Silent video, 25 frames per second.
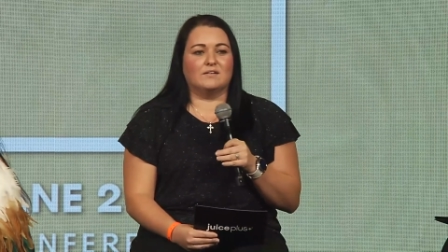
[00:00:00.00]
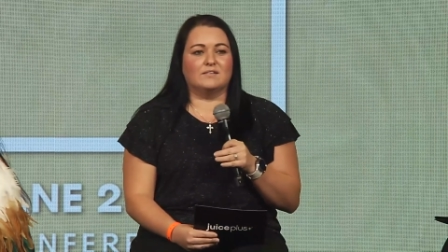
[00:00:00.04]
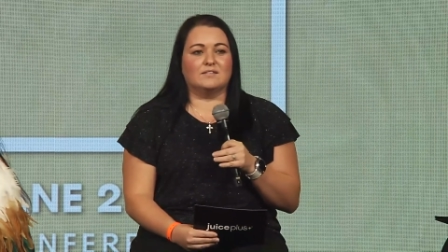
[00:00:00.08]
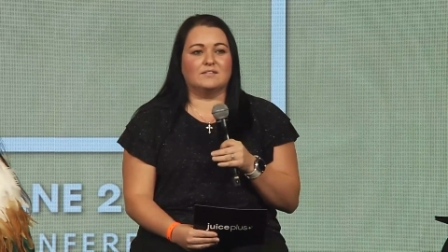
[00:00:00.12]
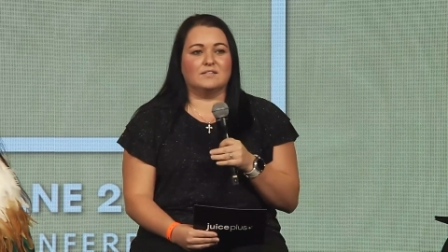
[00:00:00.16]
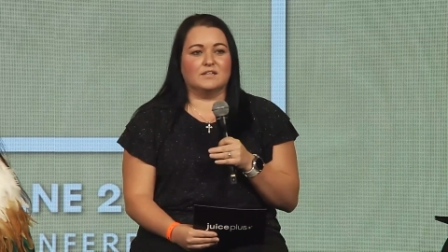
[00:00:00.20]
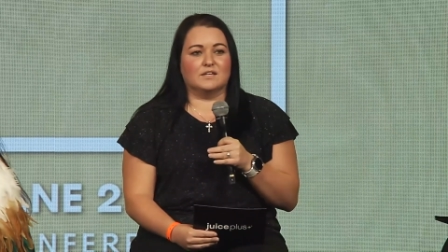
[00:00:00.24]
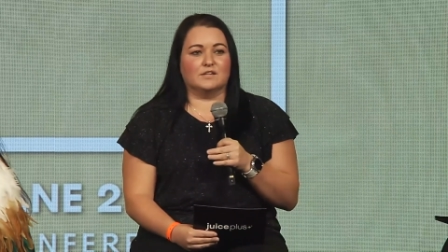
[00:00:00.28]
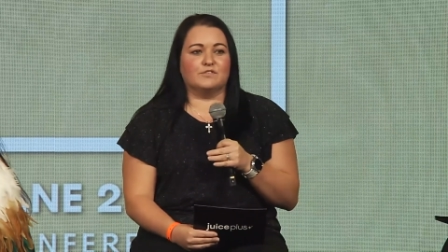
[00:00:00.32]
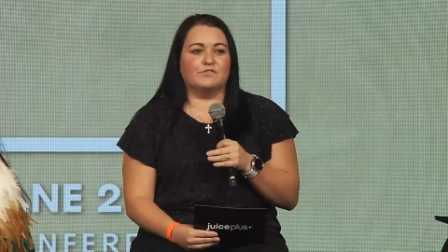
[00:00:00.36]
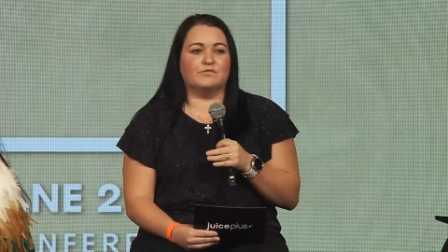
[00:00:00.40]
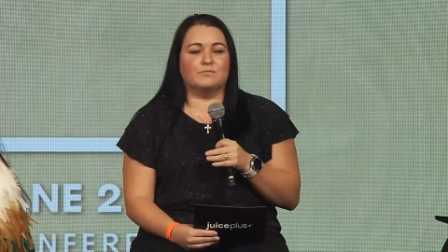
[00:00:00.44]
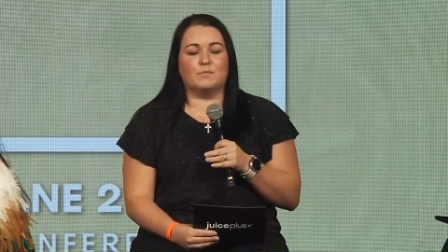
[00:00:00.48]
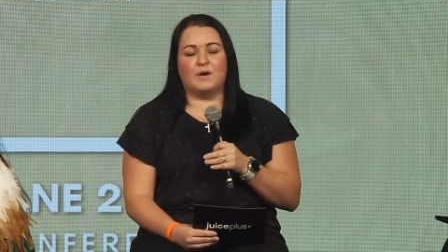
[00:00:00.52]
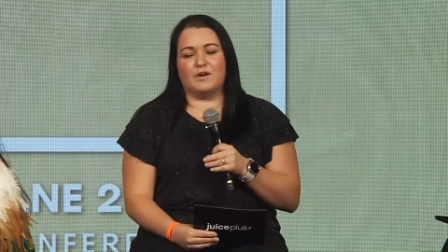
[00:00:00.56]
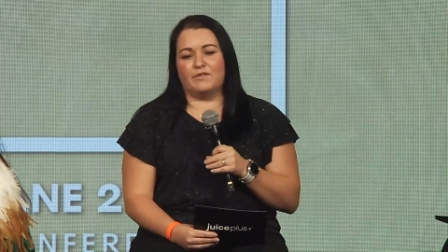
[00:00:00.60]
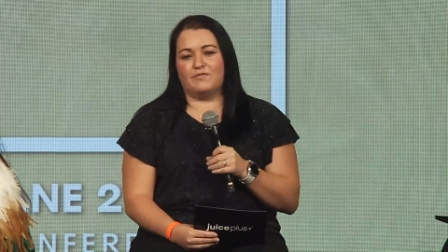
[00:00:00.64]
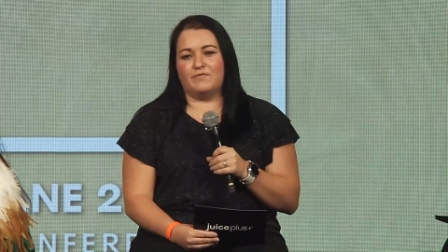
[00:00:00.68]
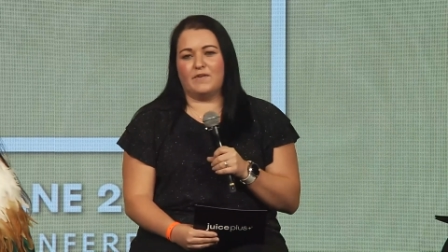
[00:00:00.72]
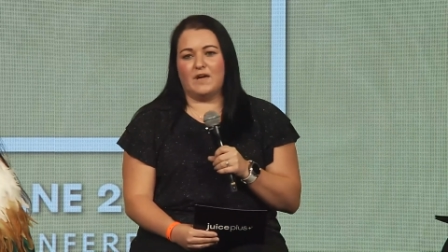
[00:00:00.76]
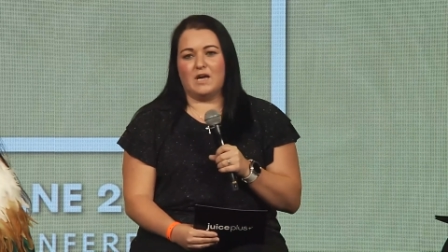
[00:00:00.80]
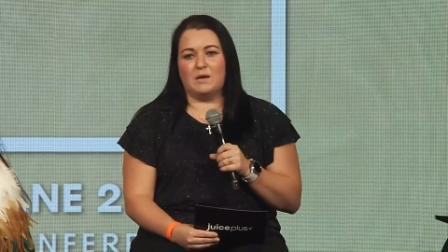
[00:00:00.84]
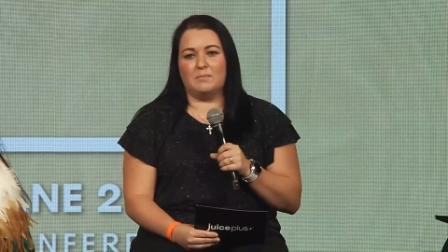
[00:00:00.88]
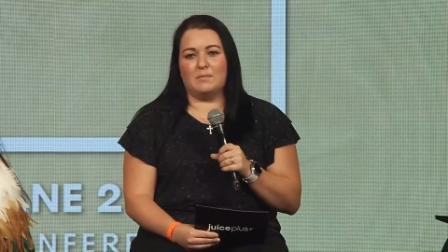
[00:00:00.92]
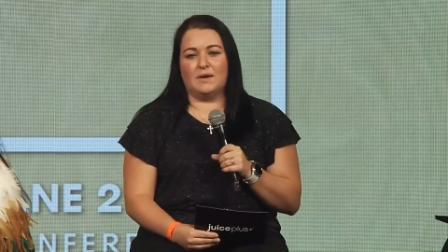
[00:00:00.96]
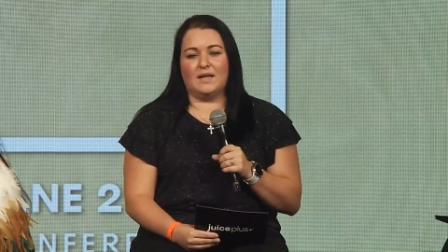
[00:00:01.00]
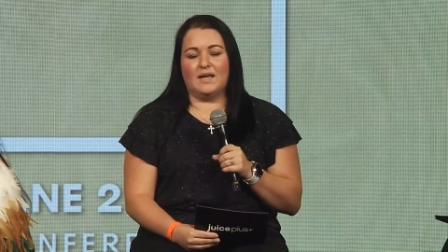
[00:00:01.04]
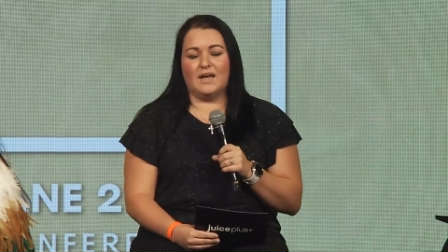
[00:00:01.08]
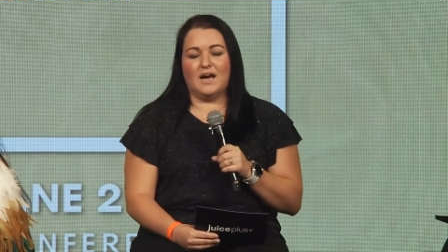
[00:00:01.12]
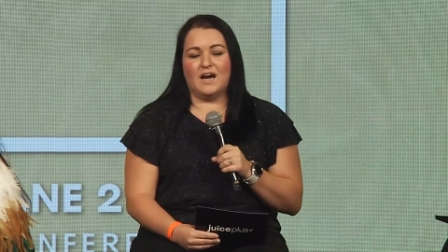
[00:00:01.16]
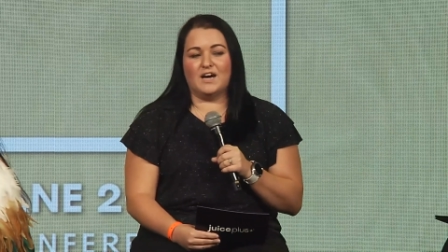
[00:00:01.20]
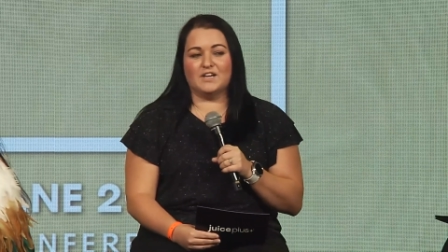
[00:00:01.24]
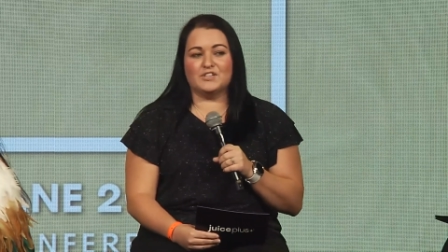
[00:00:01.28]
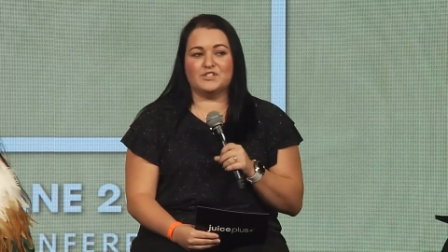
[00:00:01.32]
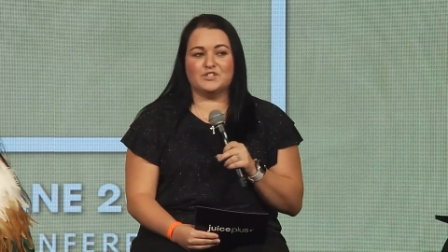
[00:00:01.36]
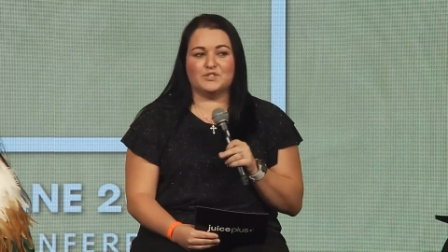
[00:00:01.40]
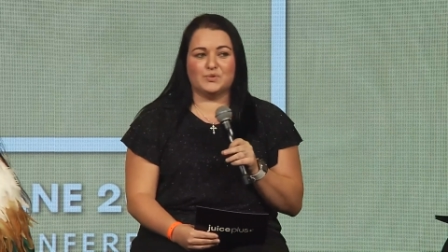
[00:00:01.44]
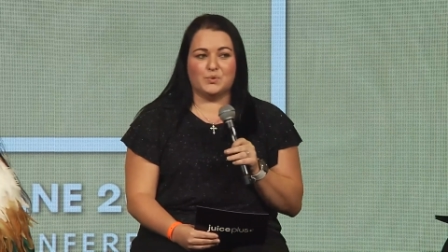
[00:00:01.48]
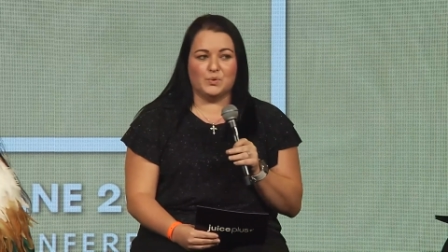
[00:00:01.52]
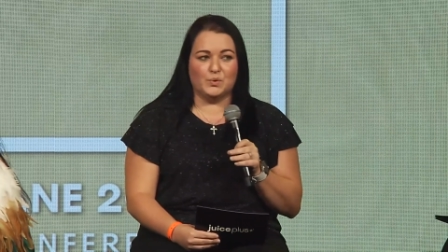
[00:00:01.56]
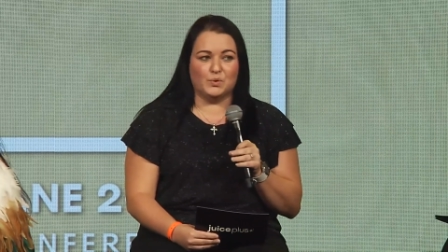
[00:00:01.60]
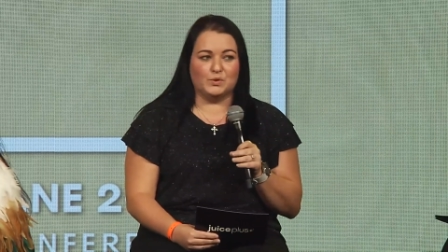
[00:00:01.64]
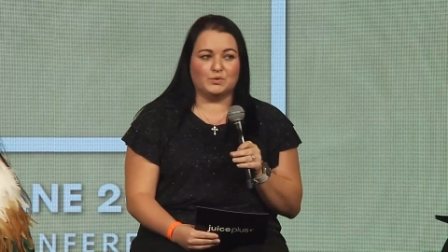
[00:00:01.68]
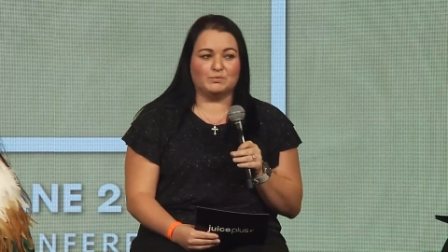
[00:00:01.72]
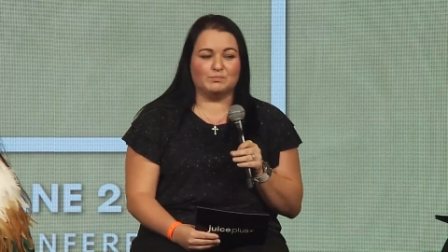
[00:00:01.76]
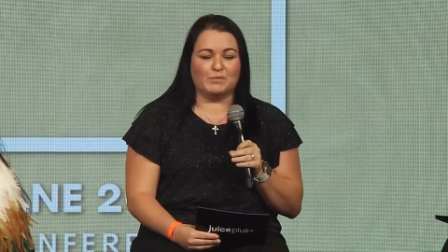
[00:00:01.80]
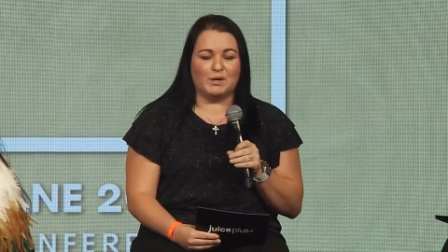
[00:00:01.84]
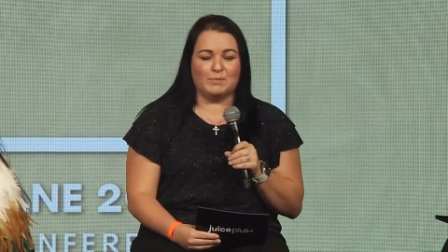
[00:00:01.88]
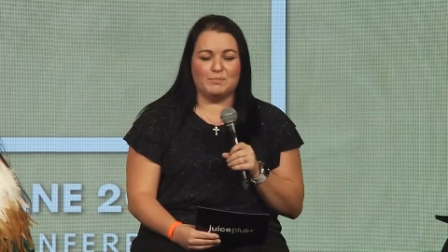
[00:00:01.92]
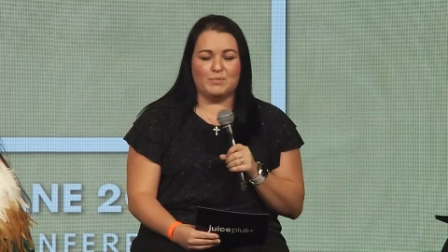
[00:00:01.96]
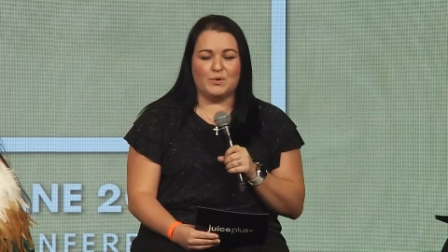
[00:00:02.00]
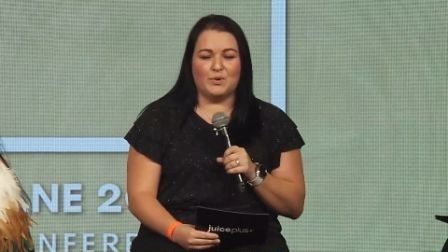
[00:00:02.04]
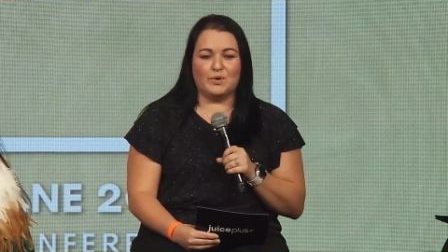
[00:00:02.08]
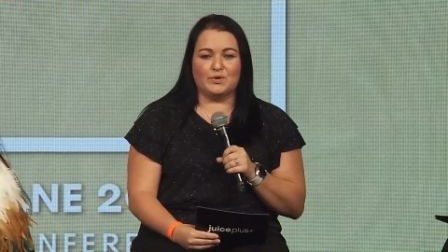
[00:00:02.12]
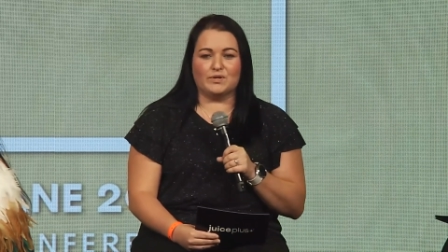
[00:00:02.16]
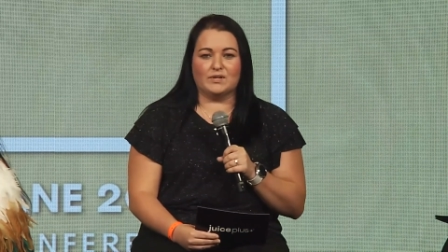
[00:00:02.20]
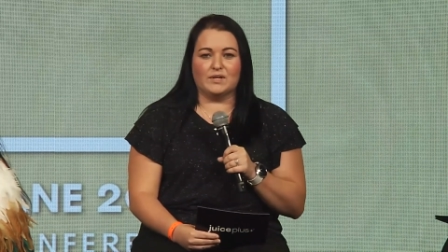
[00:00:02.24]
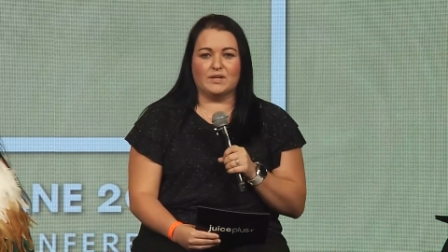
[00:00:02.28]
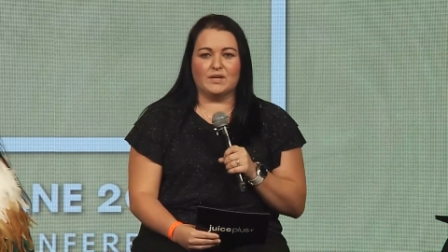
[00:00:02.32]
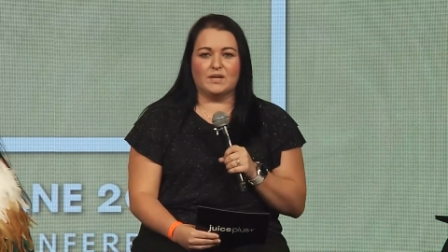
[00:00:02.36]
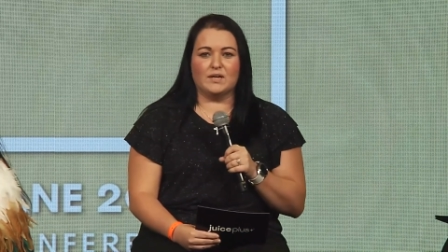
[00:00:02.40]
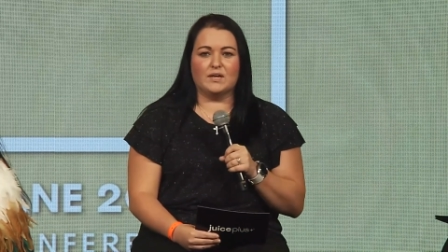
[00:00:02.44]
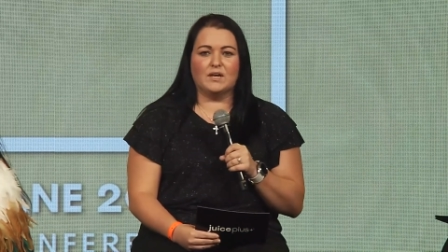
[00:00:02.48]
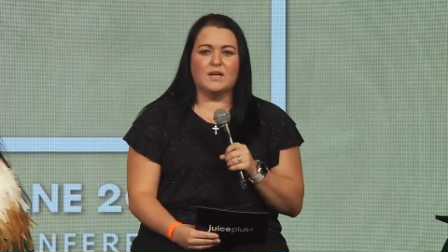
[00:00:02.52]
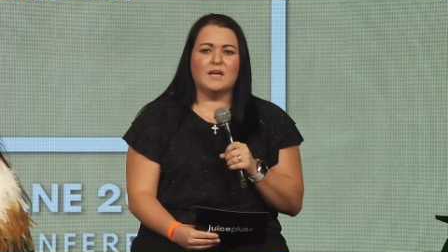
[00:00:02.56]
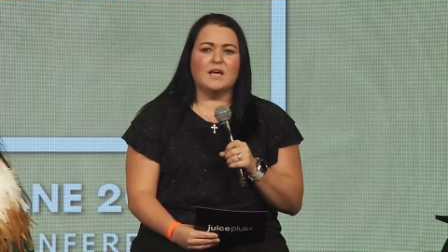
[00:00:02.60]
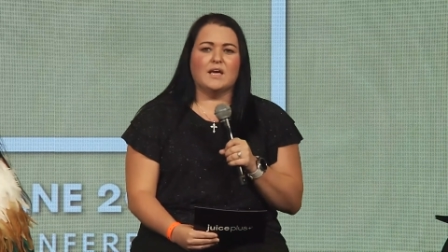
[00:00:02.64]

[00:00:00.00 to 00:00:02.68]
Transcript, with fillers: did for my family, I told my partner,